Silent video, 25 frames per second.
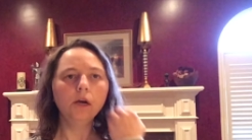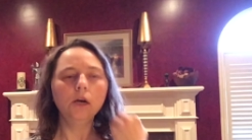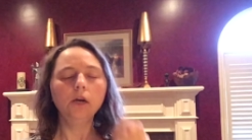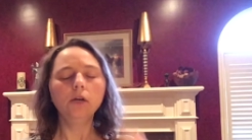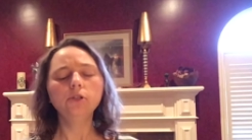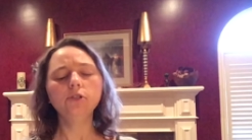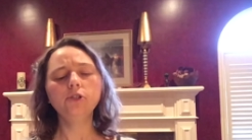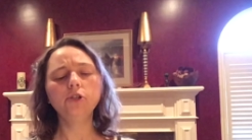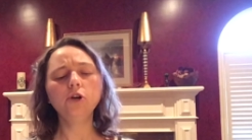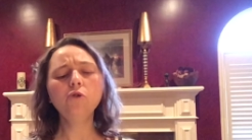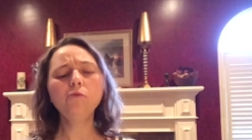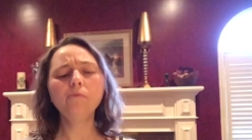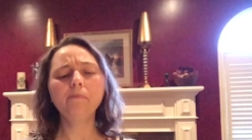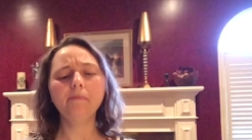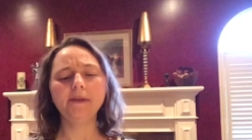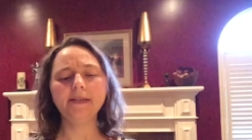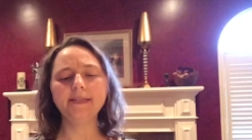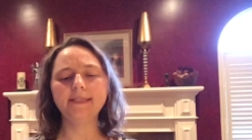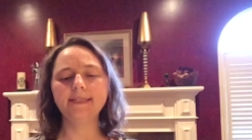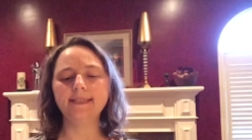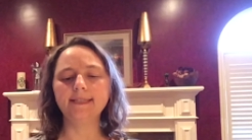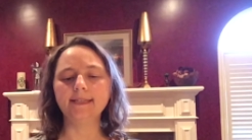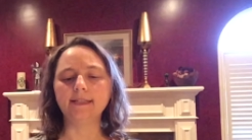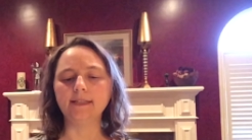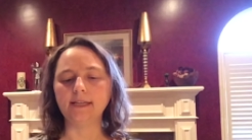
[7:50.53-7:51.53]
Don't be
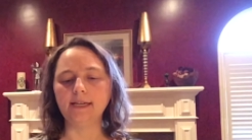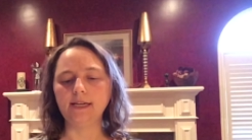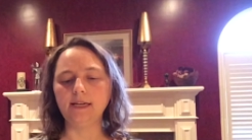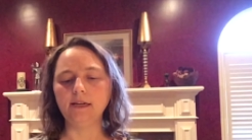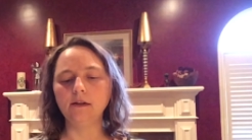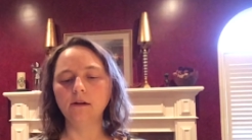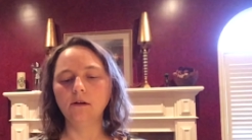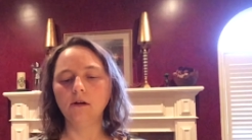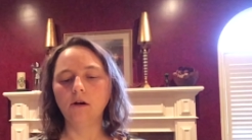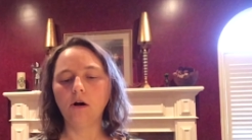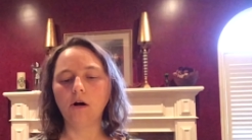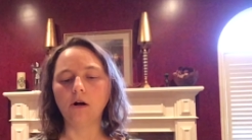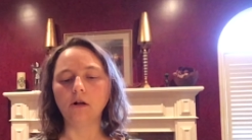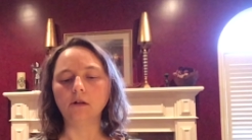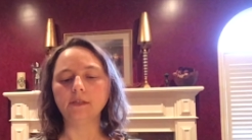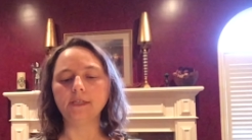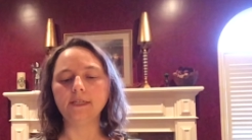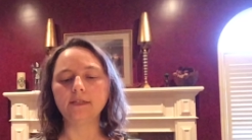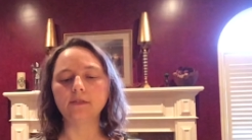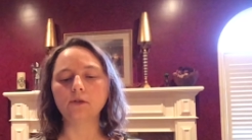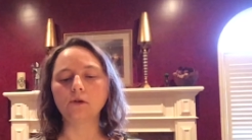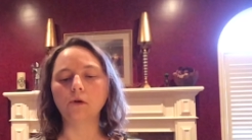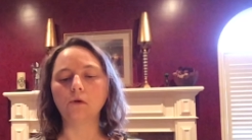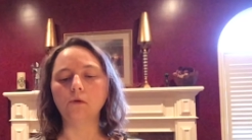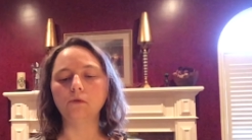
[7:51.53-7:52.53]
silly, Holly
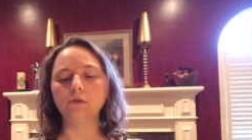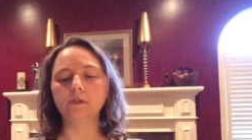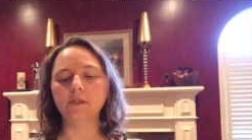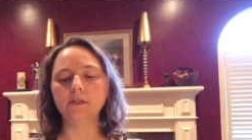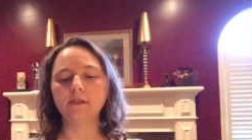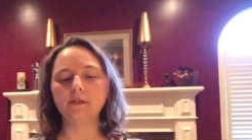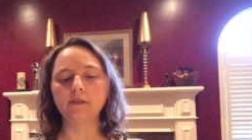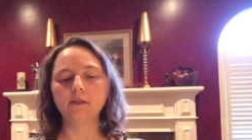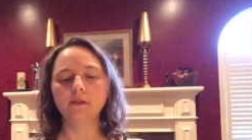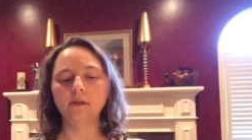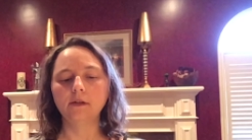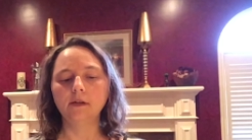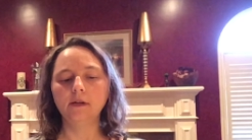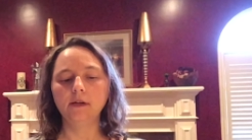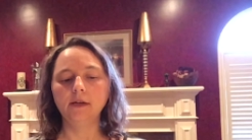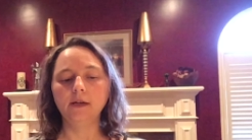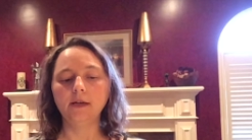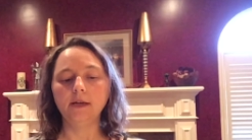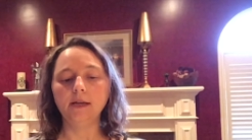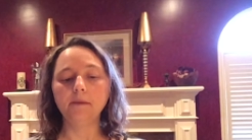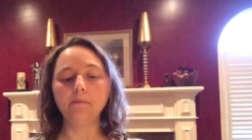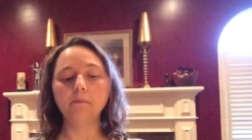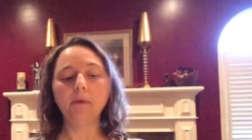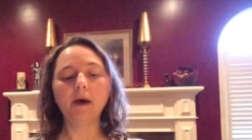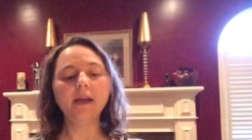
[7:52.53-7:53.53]
scolded.
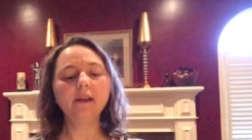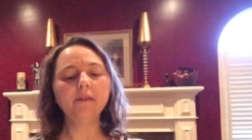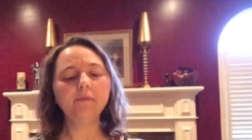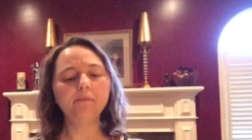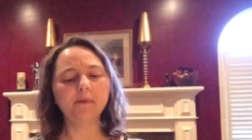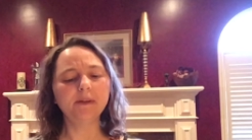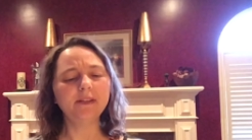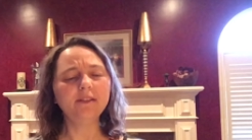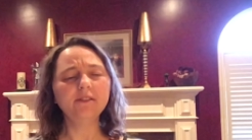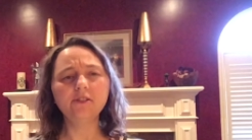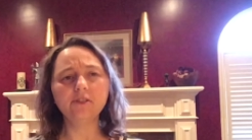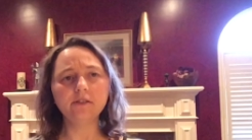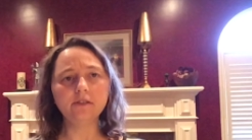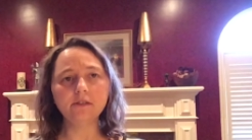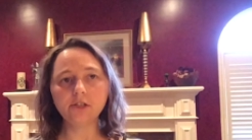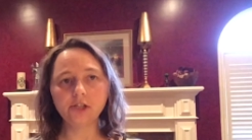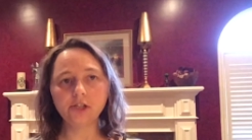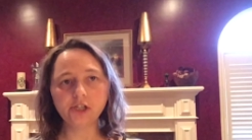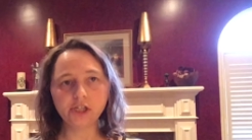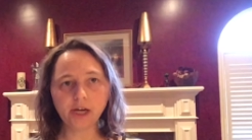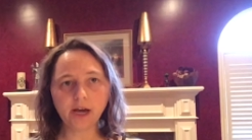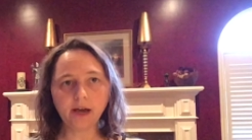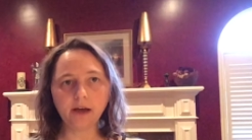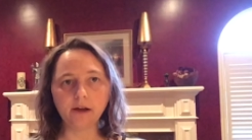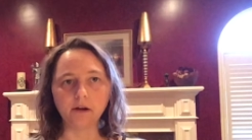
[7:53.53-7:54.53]
It might have been just a
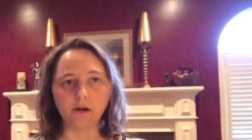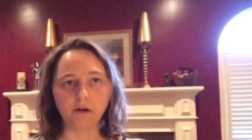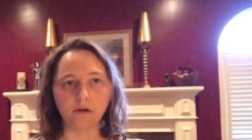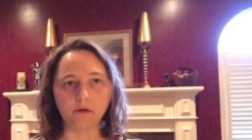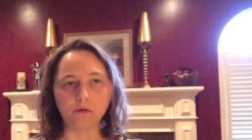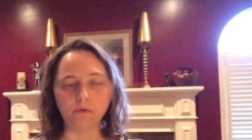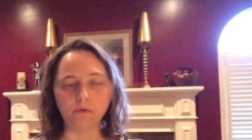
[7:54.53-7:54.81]
shadow.